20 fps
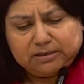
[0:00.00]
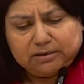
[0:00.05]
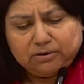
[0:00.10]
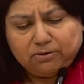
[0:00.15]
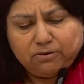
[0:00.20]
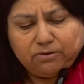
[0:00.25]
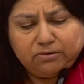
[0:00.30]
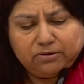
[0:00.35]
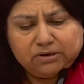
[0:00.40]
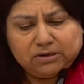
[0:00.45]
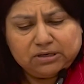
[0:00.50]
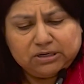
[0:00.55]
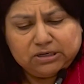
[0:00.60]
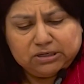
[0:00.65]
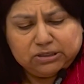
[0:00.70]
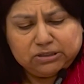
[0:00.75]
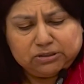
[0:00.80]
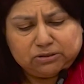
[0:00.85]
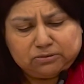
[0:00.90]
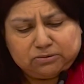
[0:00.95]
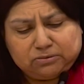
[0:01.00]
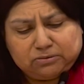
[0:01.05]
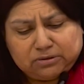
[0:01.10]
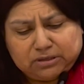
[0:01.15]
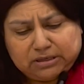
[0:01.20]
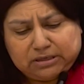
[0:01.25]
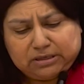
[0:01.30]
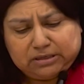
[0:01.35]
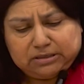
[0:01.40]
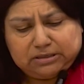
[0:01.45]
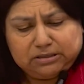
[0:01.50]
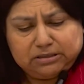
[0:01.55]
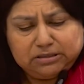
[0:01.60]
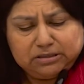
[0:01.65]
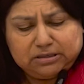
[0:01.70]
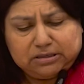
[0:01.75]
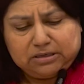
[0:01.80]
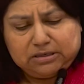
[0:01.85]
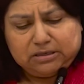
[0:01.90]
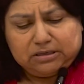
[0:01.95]
All you need to do is
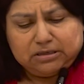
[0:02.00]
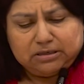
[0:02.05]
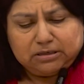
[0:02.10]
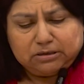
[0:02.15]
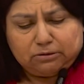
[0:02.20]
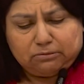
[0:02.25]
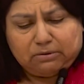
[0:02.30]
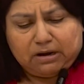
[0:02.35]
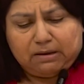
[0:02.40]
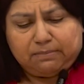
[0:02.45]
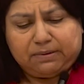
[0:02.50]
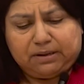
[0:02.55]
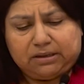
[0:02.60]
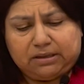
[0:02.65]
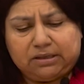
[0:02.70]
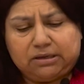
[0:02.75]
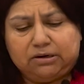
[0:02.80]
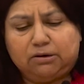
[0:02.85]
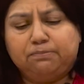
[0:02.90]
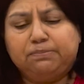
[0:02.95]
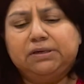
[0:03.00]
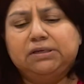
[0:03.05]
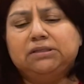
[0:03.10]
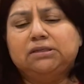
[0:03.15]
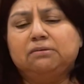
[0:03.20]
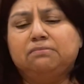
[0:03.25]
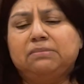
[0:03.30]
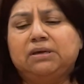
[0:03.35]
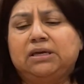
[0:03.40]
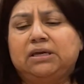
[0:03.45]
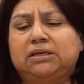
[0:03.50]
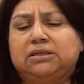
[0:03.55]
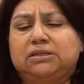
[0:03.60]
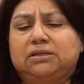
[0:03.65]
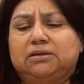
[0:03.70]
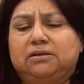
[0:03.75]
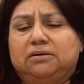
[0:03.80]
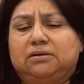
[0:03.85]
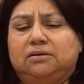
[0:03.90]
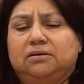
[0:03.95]
grab a little piece of meat,
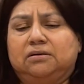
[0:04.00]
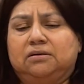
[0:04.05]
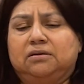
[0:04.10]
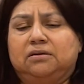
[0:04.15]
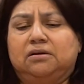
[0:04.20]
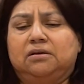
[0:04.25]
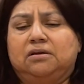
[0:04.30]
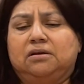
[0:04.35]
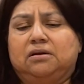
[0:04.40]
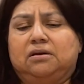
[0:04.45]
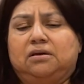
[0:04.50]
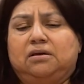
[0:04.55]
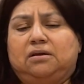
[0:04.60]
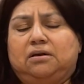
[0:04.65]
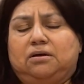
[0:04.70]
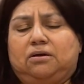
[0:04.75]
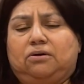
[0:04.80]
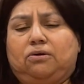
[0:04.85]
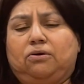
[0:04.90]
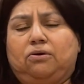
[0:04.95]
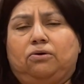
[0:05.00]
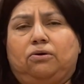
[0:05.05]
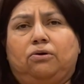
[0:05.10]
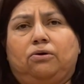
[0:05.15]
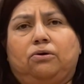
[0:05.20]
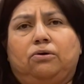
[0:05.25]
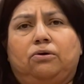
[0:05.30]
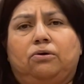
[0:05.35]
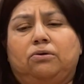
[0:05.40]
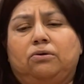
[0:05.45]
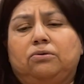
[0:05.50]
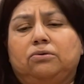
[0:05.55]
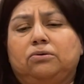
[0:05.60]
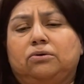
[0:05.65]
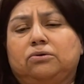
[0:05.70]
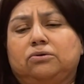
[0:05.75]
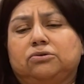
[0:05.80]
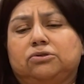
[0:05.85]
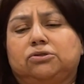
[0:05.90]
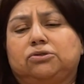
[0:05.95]
go
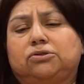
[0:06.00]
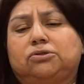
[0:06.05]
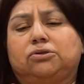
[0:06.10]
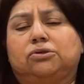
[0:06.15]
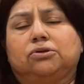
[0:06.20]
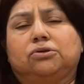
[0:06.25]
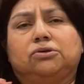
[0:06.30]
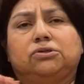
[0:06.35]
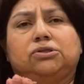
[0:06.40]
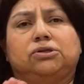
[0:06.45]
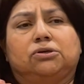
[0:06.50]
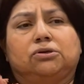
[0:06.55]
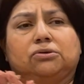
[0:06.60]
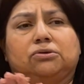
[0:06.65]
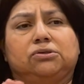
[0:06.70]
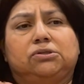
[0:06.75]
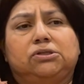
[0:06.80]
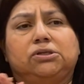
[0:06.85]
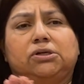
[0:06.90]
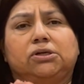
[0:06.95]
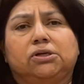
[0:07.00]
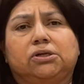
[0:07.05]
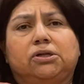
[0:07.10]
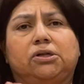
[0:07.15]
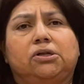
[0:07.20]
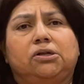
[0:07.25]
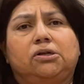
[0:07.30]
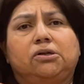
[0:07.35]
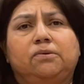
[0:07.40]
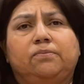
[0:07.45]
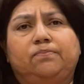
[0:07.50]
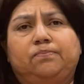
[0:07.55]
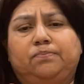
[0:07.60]
circle, circle, circle,